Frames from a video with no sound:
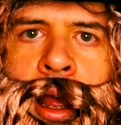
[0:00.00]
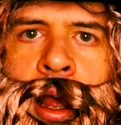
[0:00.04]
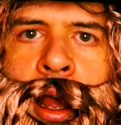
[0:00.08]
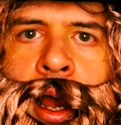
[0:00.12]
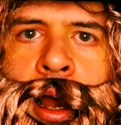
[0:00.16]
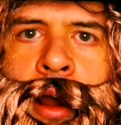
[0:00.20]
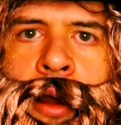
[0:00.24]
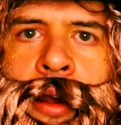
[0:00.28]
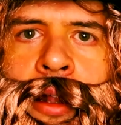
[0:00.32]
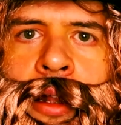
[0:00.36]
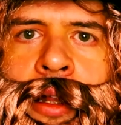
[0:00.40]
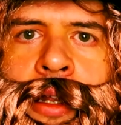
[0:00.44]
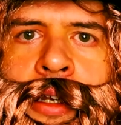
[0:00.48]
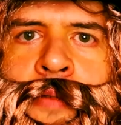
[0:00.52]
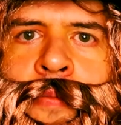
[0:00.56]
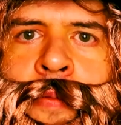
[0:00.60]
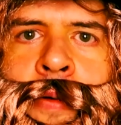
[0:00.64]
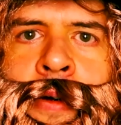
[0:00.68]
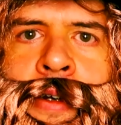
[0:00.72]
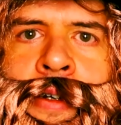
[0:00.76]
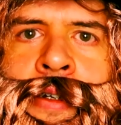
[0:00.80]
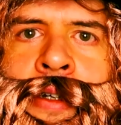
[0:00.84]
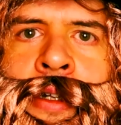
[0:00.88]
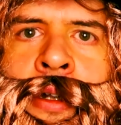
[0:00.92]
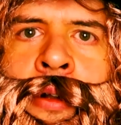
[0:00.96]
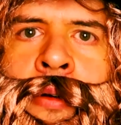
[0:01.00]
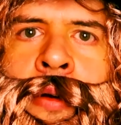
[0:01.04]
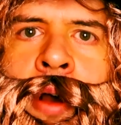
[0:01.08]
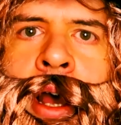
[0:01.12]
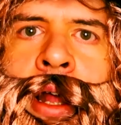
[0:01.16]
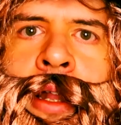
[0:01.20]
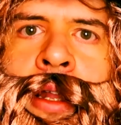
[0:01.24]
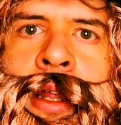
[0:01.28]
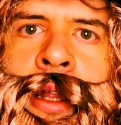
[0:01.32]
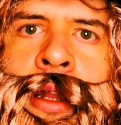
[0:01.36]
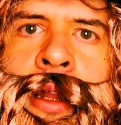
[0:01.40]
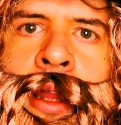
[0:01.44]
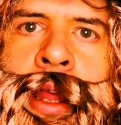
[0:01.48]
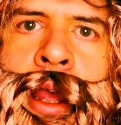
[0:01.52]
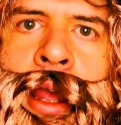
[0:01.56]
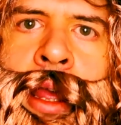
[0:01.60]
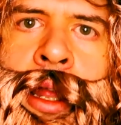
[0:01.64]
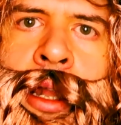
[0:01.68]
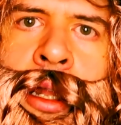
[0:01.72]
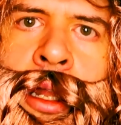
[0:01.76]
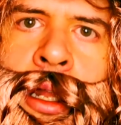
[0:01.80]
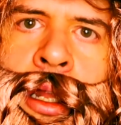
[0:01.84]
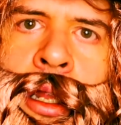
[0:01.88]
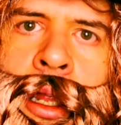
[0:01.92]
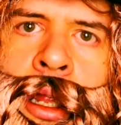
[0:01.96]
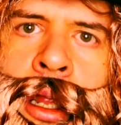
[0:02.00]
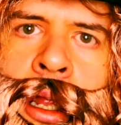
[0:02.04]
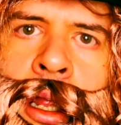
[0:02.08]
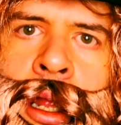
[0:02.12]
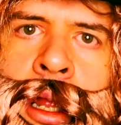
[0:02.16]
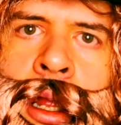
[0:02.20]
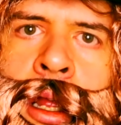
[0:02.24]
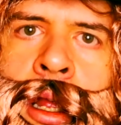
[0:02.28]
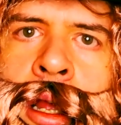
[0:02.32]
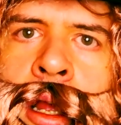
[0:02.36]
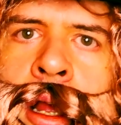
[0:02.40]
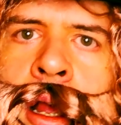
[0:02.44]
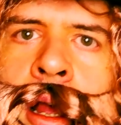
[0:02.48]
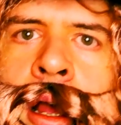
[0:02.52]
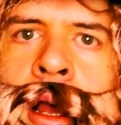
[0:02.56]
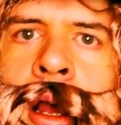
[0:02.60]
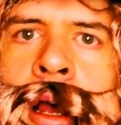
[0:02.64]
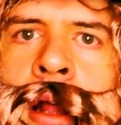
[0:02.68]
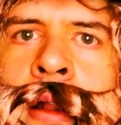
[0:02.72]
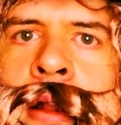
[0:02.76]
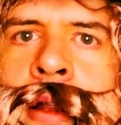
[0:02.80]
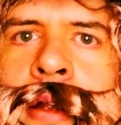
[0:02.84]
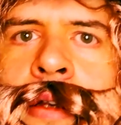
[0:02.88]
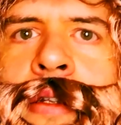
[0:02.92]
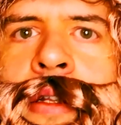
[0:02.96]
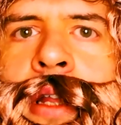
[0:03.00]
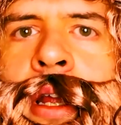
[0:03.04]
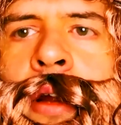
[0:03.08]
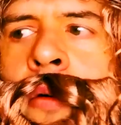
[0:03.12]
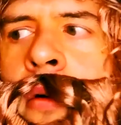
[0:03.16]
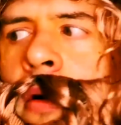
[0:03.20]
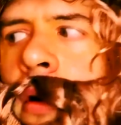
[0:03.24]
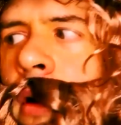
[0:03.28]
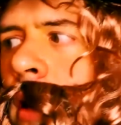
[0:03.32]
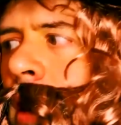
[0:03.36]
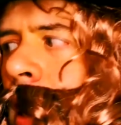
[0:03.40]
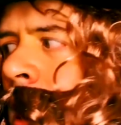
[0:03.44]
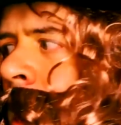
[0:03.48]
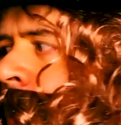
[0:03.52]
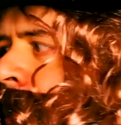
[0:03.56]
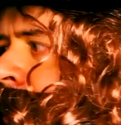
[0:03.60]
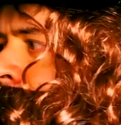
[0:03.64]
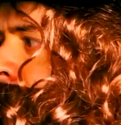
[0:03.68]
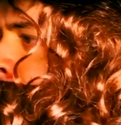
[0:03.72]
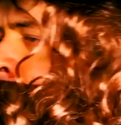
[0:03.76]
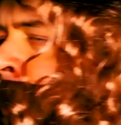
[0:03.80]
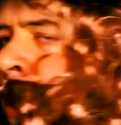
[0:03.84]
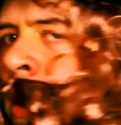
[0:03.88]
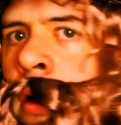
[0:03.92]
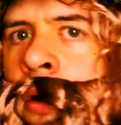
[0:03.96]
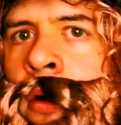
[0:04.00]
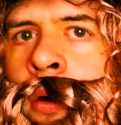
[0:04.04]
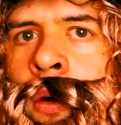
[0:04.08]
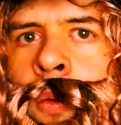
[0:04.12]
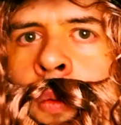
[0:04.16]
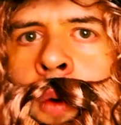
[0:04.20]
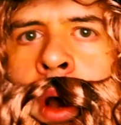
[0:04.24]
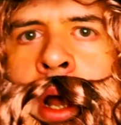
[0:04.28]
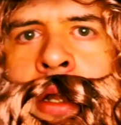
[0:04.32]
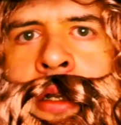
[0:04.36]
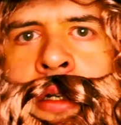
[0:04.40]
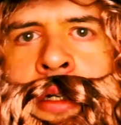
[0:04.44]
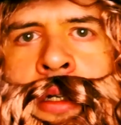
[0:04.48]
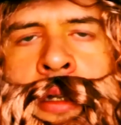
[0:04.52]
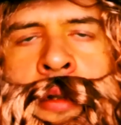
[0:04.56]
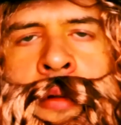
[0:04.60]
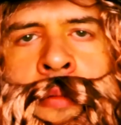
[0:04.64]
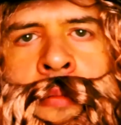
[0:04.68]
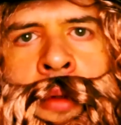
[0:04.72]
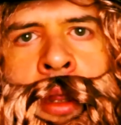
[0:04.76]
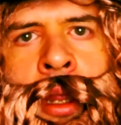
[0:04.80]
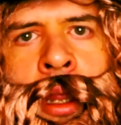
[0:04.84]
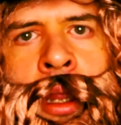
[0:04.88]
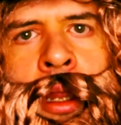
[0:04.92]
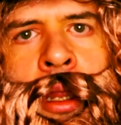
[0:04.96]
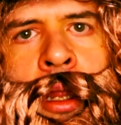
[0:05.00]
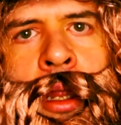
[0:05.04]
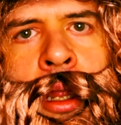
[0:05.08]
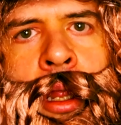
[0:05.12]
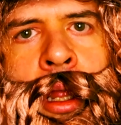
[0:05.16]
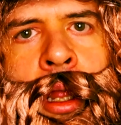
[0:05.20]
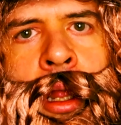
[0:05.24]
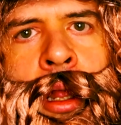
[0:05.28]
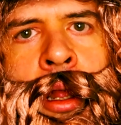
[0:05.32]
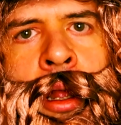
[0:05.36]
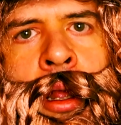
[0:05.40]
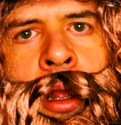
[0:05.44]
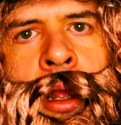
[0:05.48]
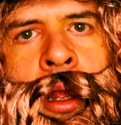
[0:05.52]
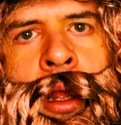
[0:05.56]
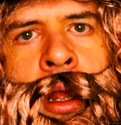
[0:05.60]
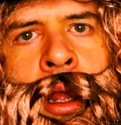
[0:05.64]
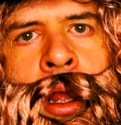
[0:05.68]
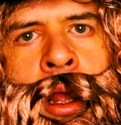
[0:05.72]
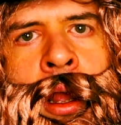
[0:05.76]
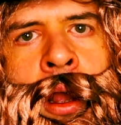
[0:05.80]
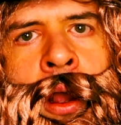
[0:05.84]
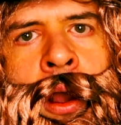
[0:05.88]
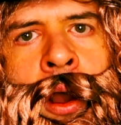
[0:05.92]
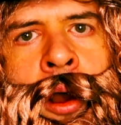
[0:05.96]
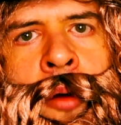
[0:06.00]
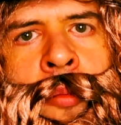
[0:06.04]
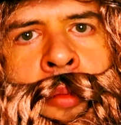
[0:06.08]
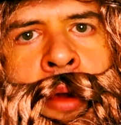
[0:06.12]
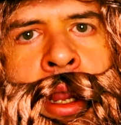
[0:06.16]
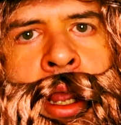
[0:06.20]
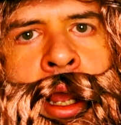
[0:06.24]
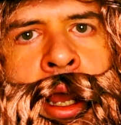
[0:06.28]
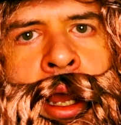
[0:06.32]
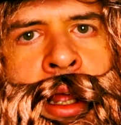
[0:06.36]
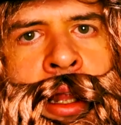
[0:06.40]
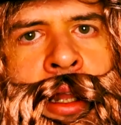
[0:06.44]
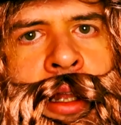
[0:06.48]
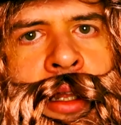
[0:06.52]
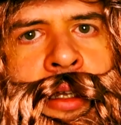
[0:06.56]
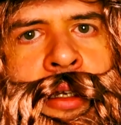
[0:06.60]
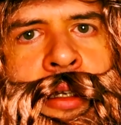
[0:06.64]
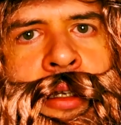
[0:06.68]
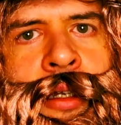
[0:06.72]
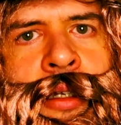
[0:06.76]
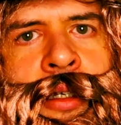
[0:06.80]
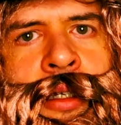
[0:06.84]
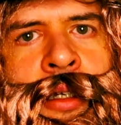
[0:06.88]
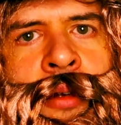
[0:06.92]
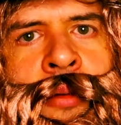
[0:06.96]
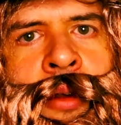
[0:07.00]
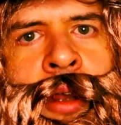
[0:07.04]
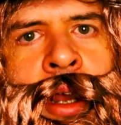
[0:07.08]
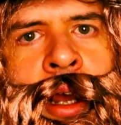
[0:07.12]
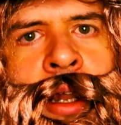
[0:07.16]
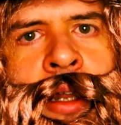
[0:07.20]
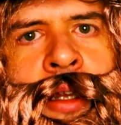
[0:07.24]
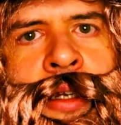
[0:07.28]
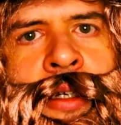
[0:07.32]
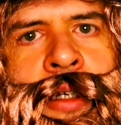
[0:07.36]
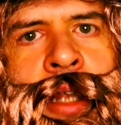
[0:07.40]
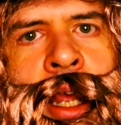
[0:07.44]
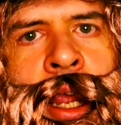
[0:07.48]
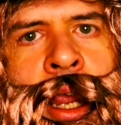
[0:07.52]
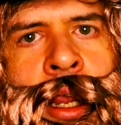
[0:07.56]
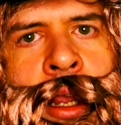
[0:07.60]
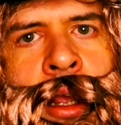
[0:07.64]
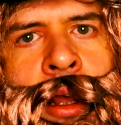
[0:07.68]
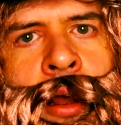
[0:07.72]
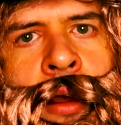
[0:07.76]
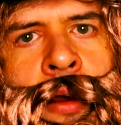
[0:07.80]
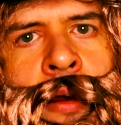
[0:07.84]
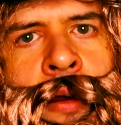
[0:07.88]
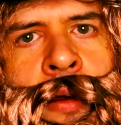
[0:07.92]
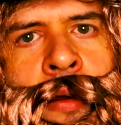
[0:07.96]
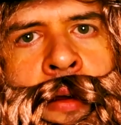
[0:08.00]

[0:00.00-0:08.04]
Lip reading: How could this person know I did that unless they were at the window watching me? Oh my God, it's some kind of psycho.